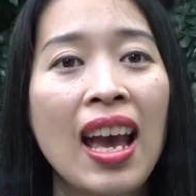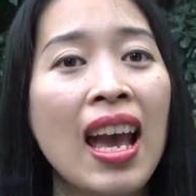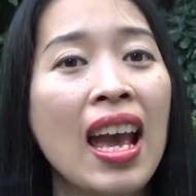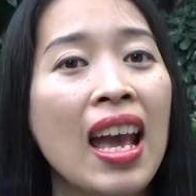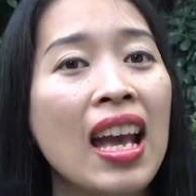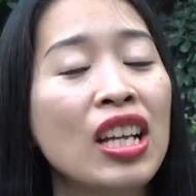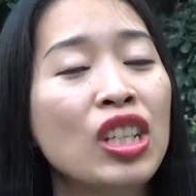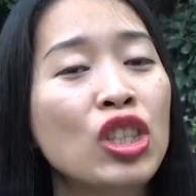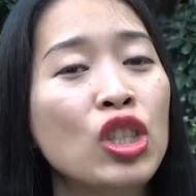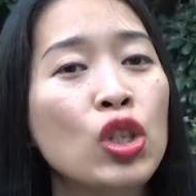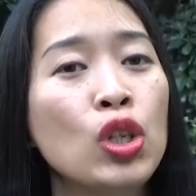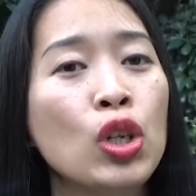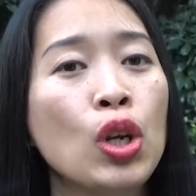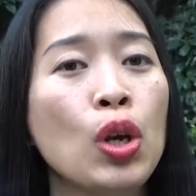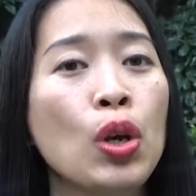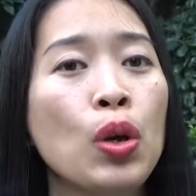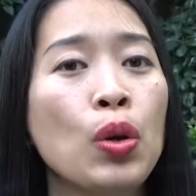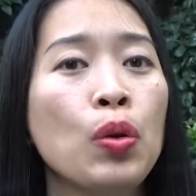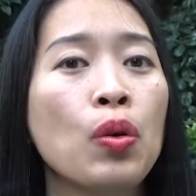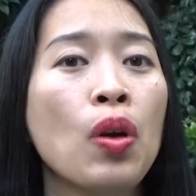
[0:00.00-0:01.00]

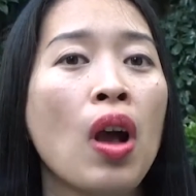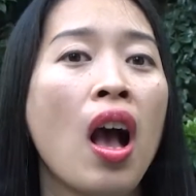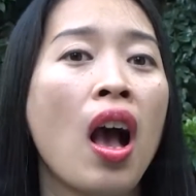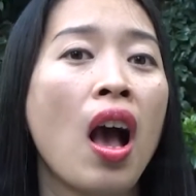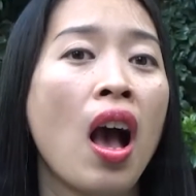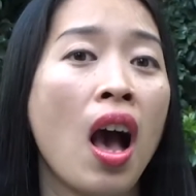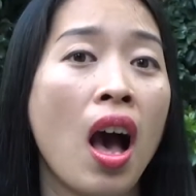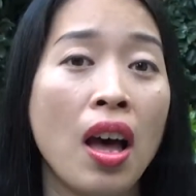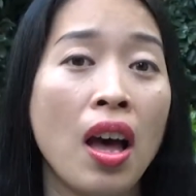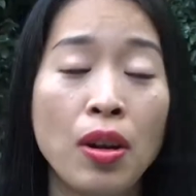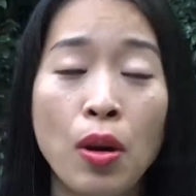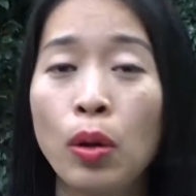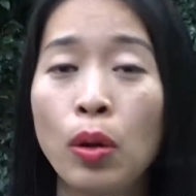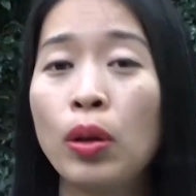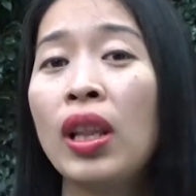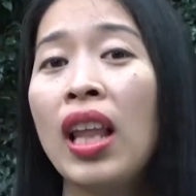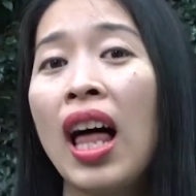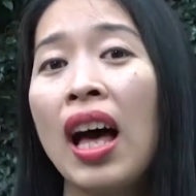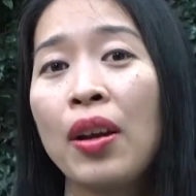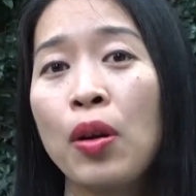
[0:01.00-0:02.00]
into an
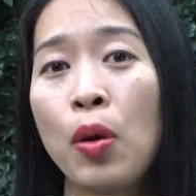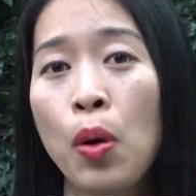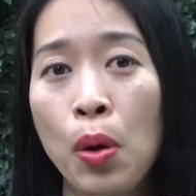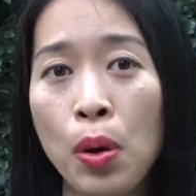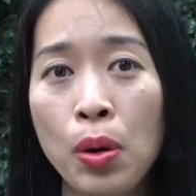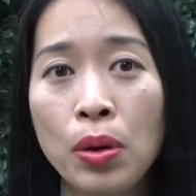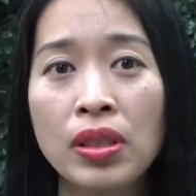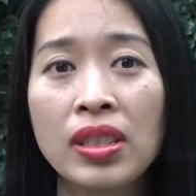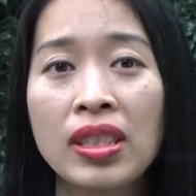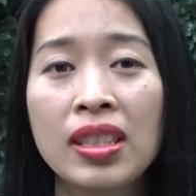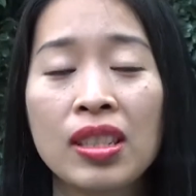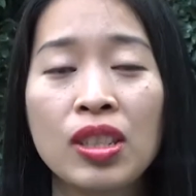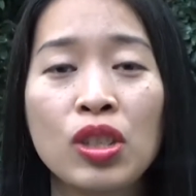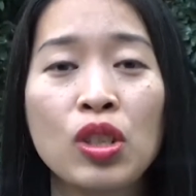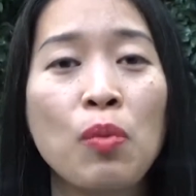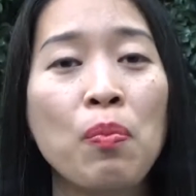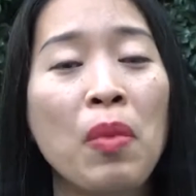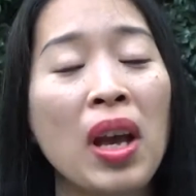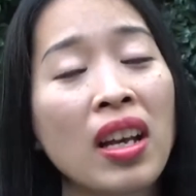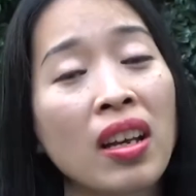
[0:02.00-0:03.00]
online course to
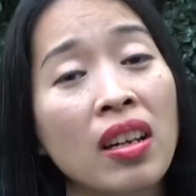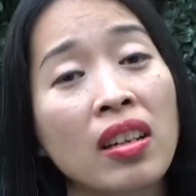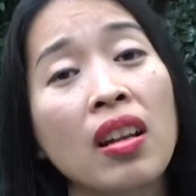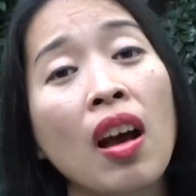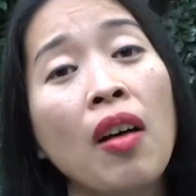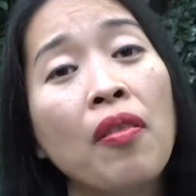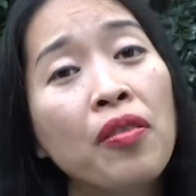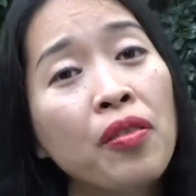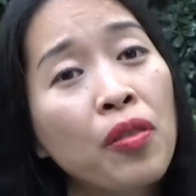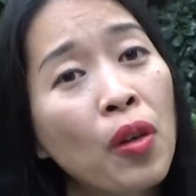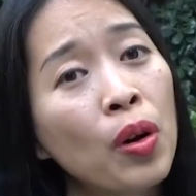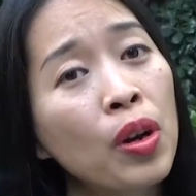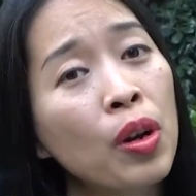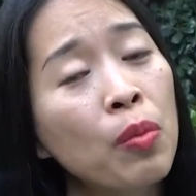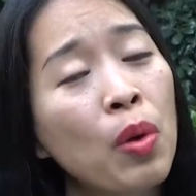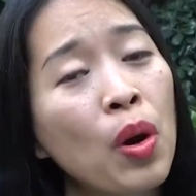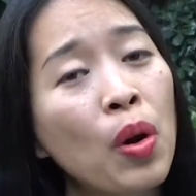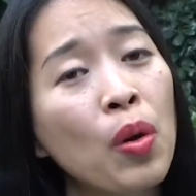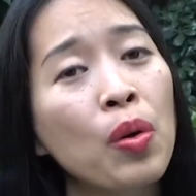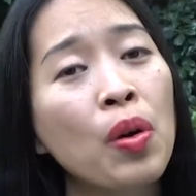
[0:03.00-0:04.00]
make it
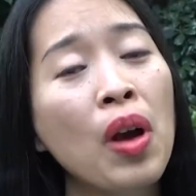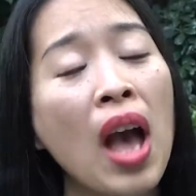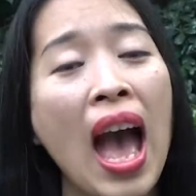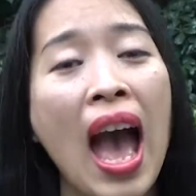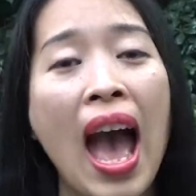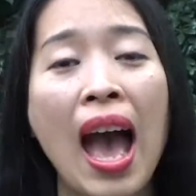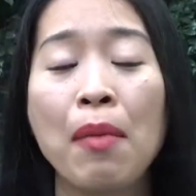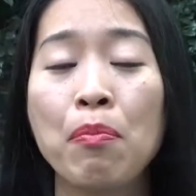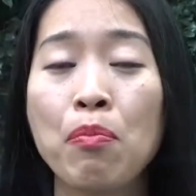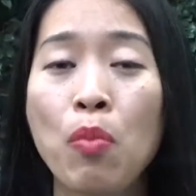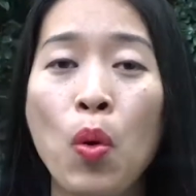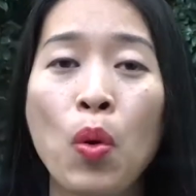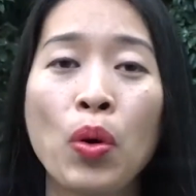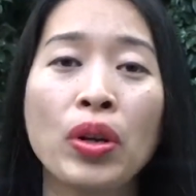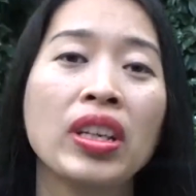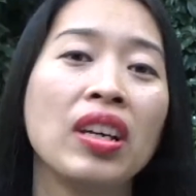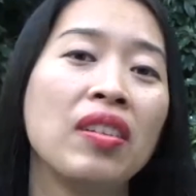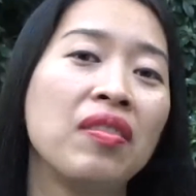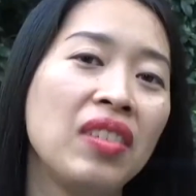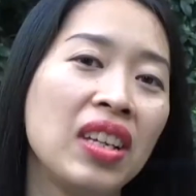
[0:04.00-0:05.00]
affordable and more
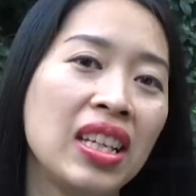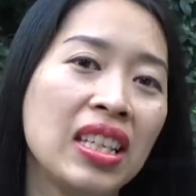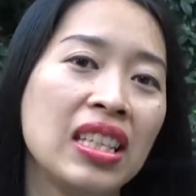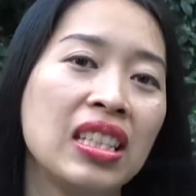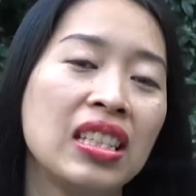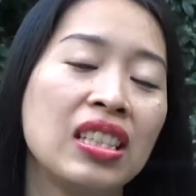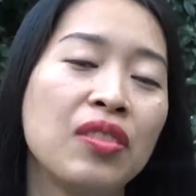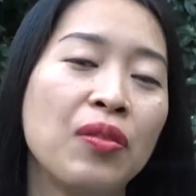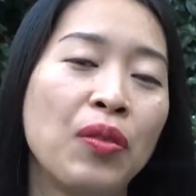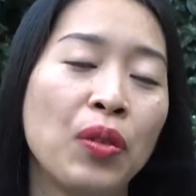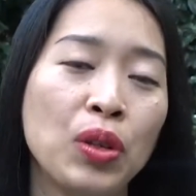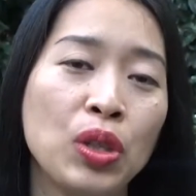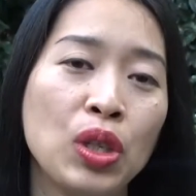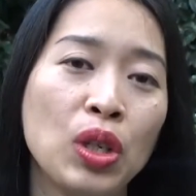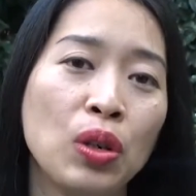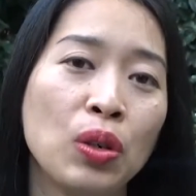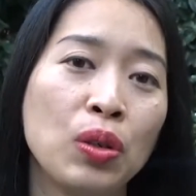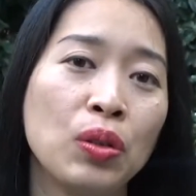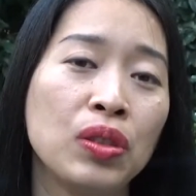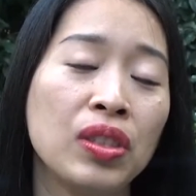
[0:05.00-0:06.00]
convenient for
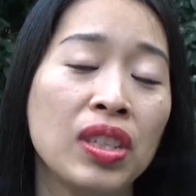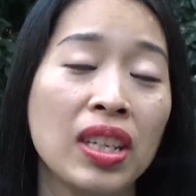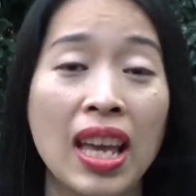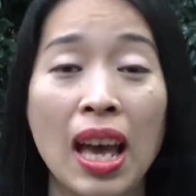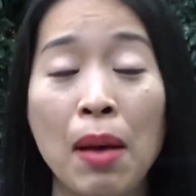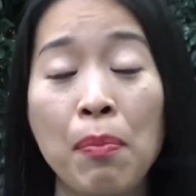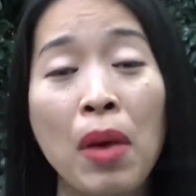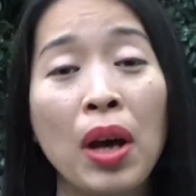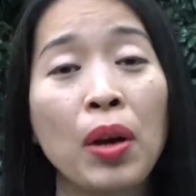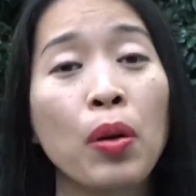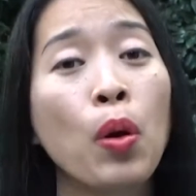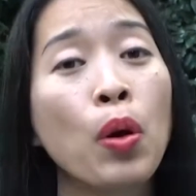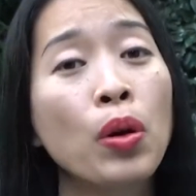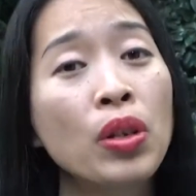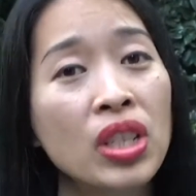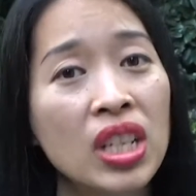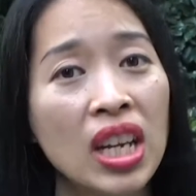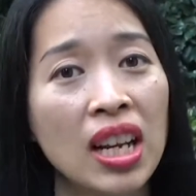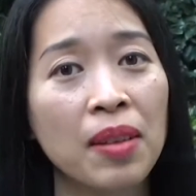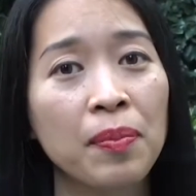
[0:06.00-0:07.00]
you to get my
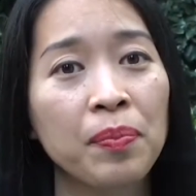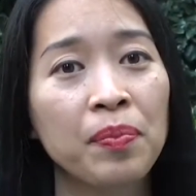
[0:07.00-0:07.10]
coaching.